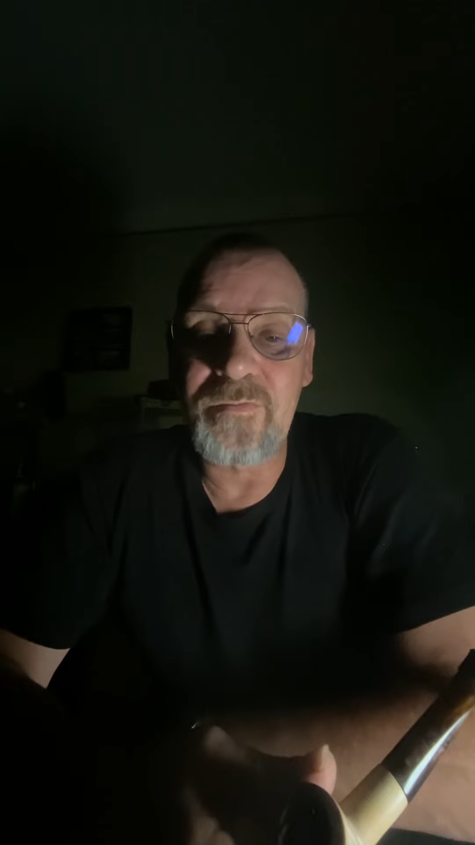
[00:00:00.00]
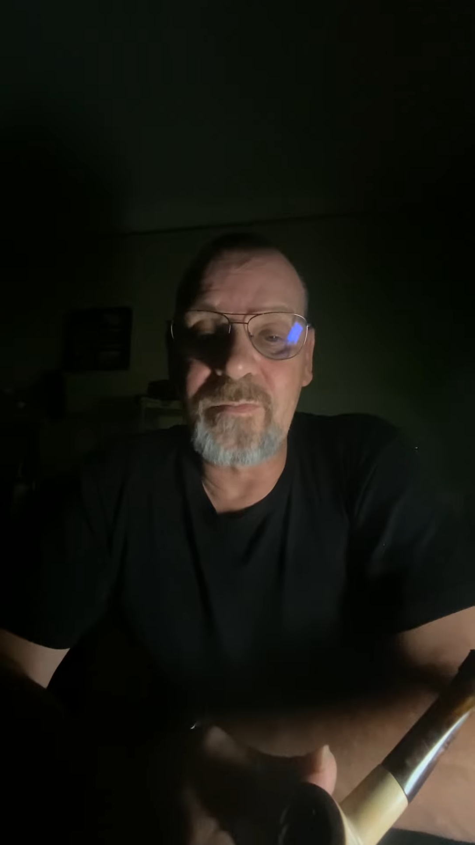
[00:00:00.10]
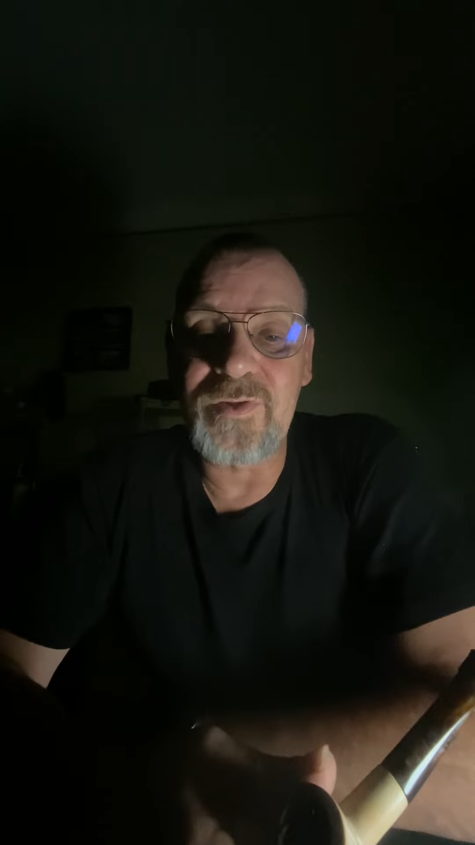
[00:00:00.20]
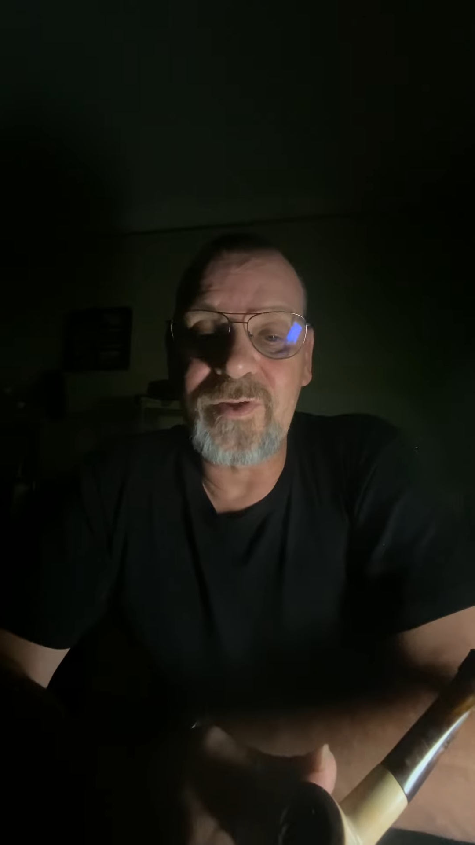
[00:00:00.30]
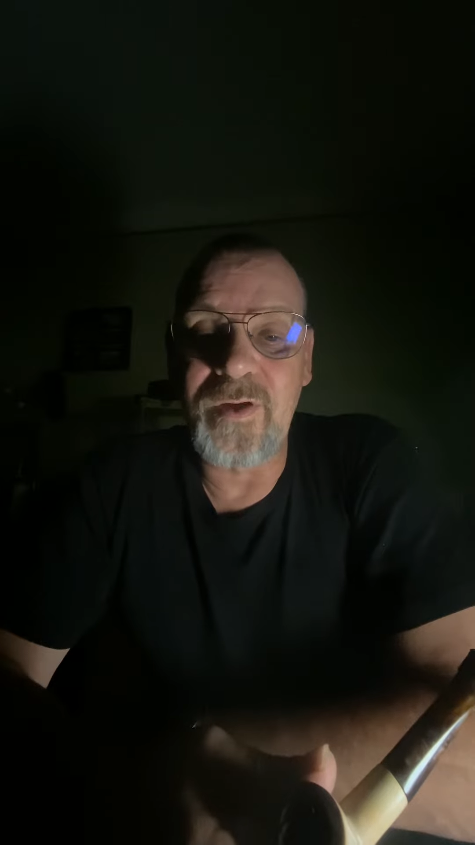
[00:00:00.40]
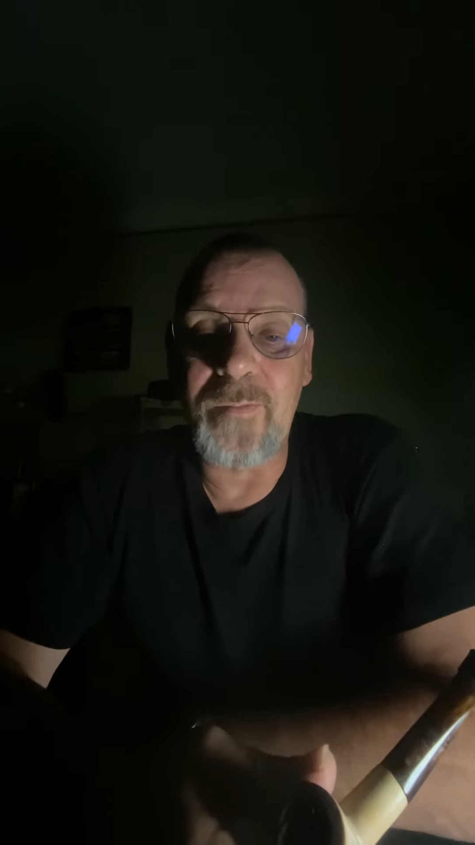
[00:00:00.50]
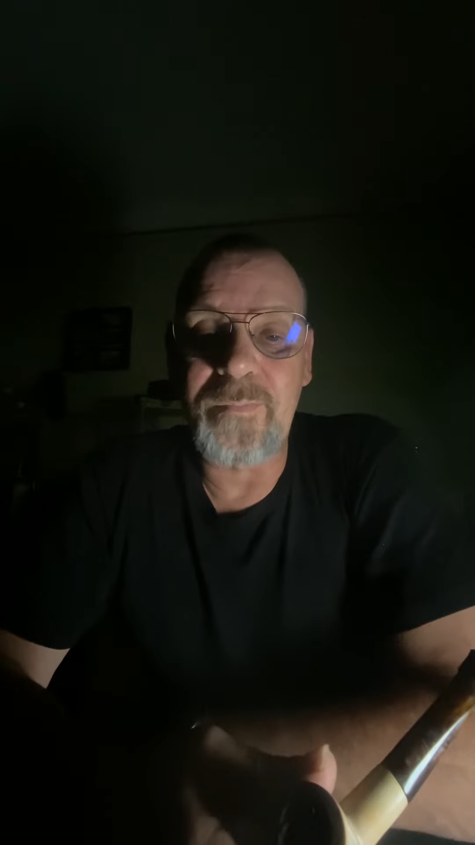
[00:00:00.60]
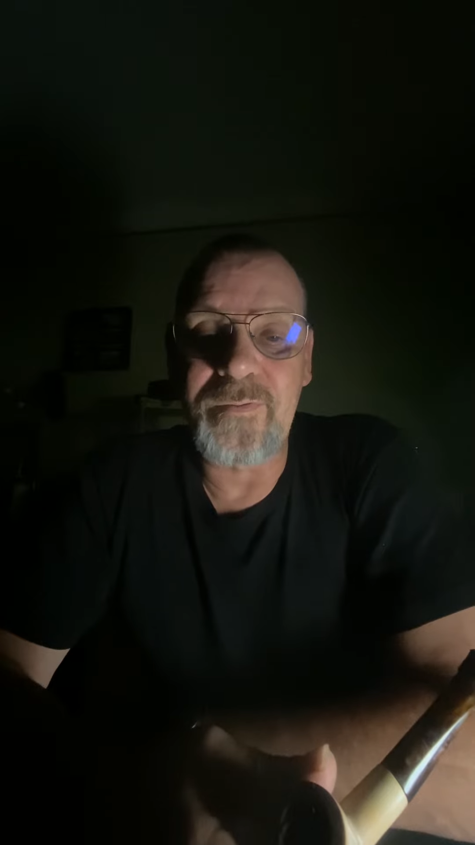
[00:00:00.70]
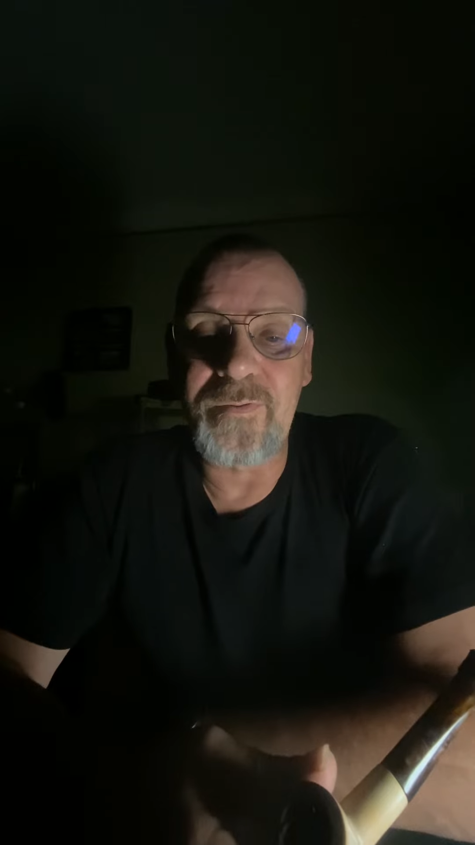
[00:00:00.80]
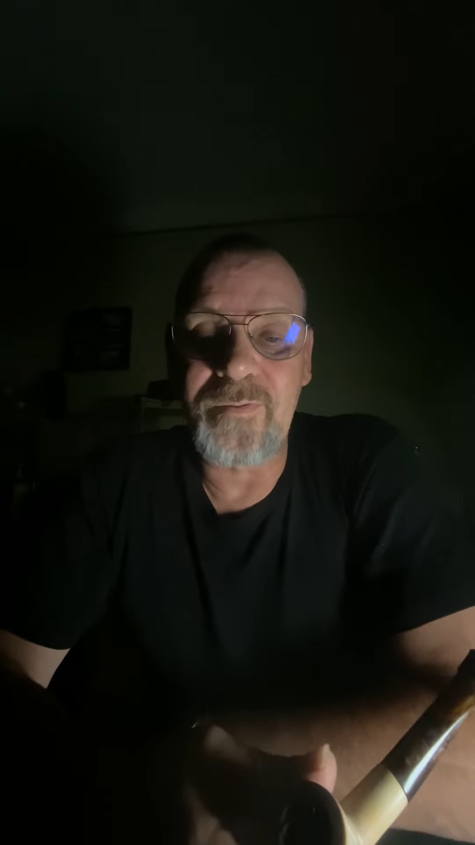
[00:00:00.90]
him a sub,
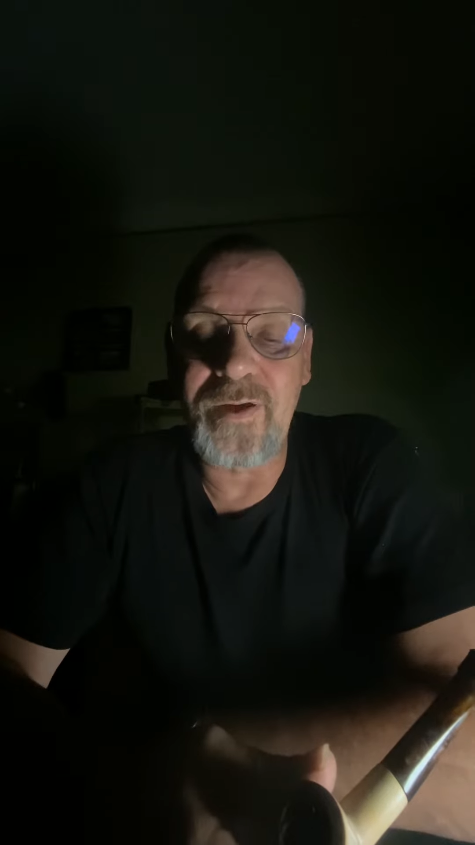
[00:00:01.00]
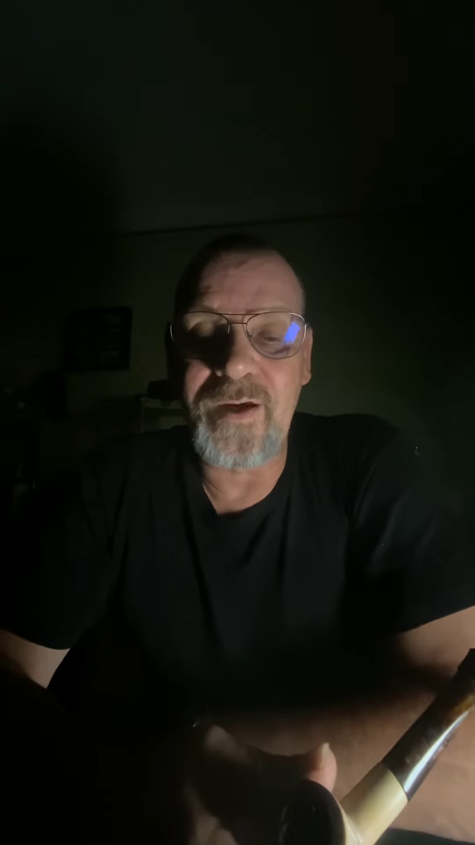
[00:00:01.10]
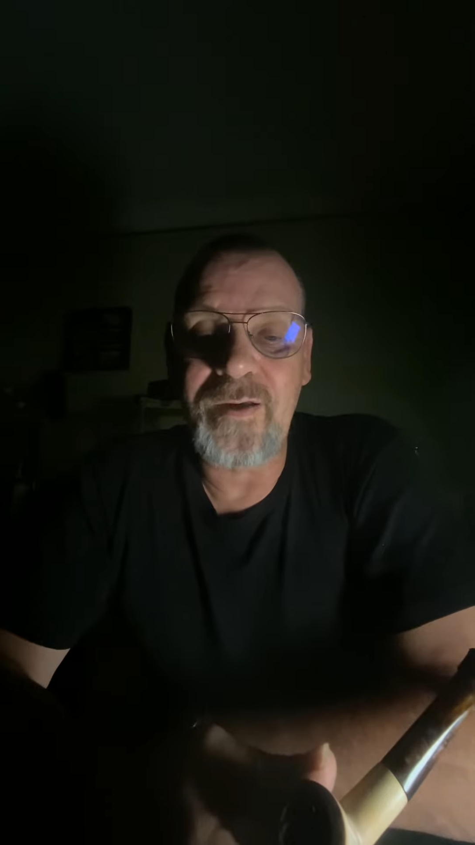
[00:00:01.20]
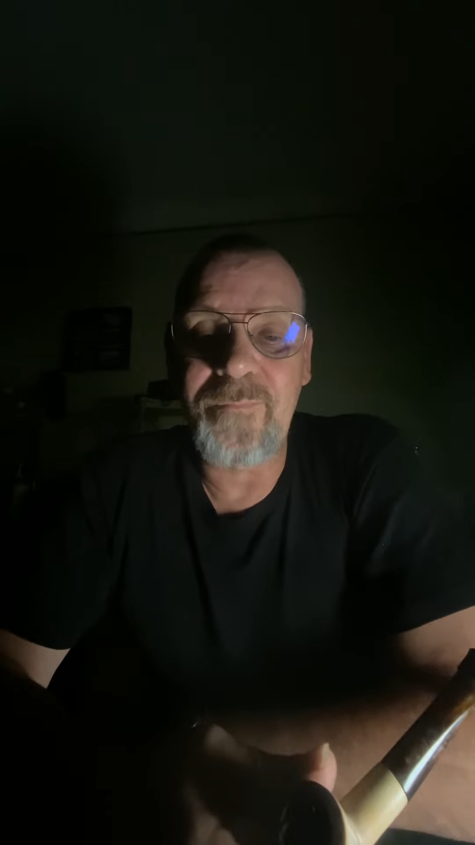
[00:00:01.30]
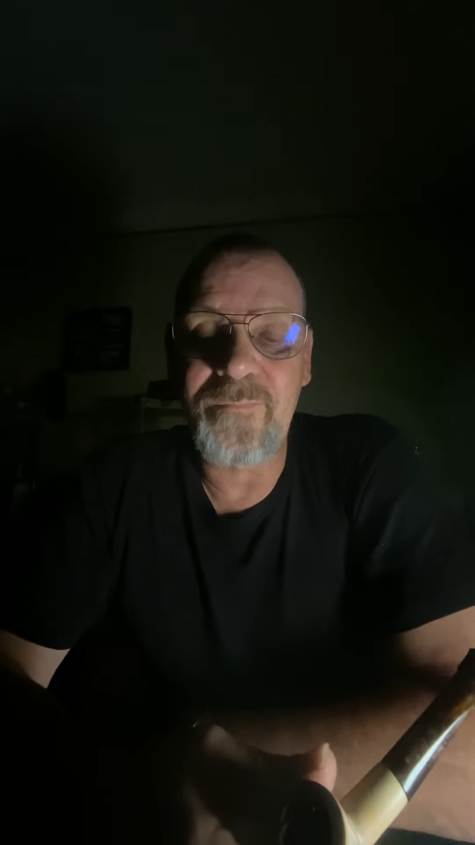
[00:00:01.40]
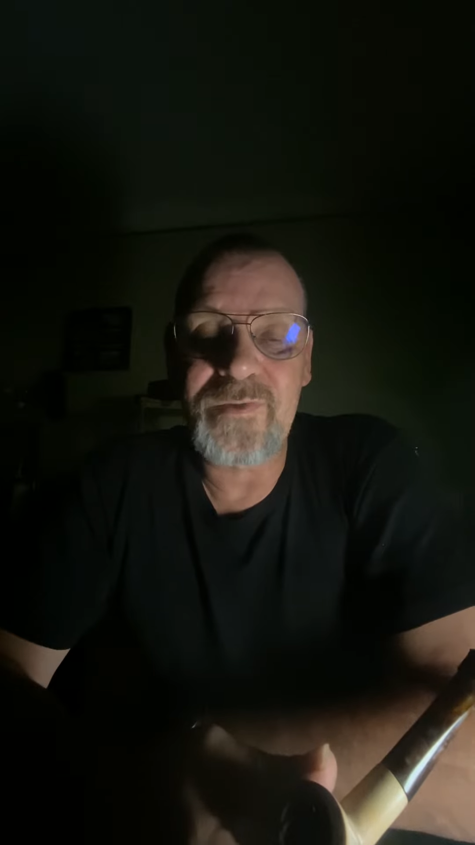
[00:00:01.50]
okay?